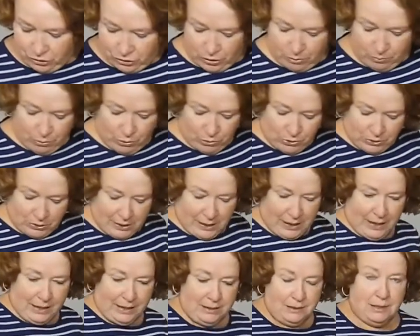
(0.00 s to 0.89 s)
It's on both
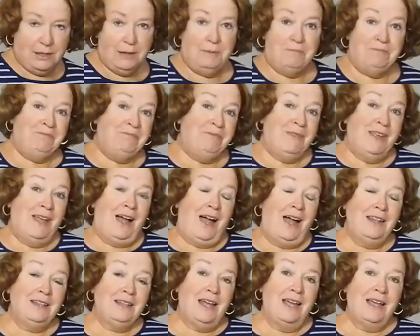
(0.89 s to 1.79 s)
sides.
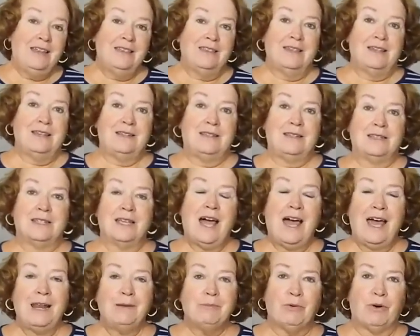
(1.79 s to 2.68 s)
I like this. It's
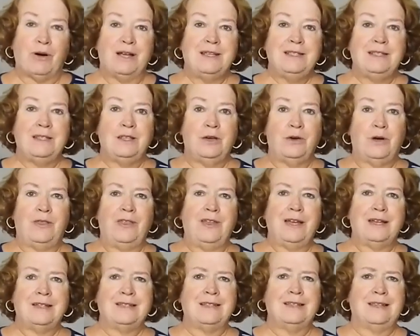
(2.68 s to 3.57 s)
kind of pricey though. I
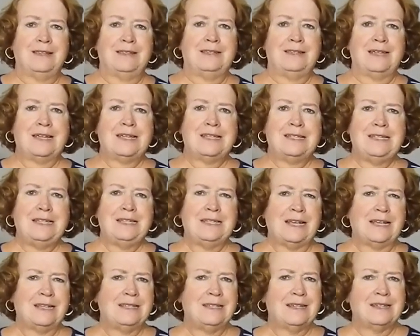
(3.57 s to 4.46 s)
think it's in the 60s,
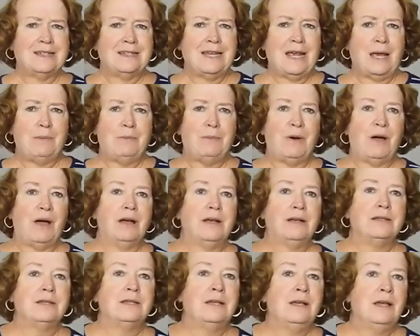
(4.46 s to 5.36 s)
like 68
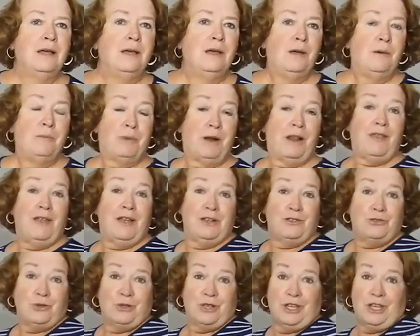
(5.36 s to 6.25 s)
bucks. But I think
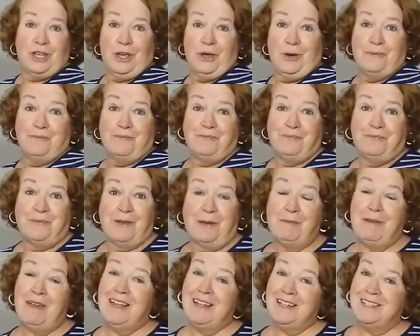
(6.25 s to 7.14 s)
it's really cute.
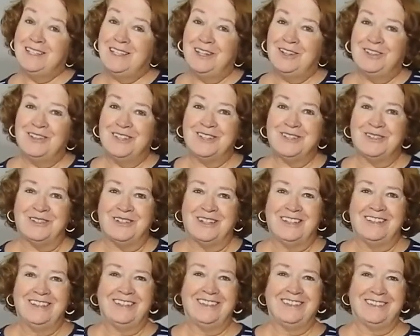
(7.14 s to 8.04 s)
I may consider this
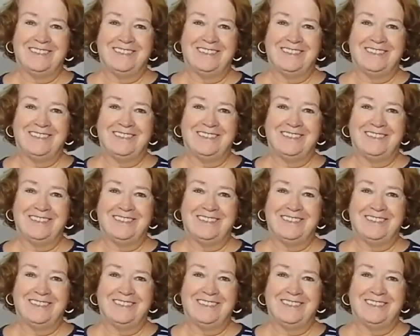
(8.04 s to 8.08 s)
one.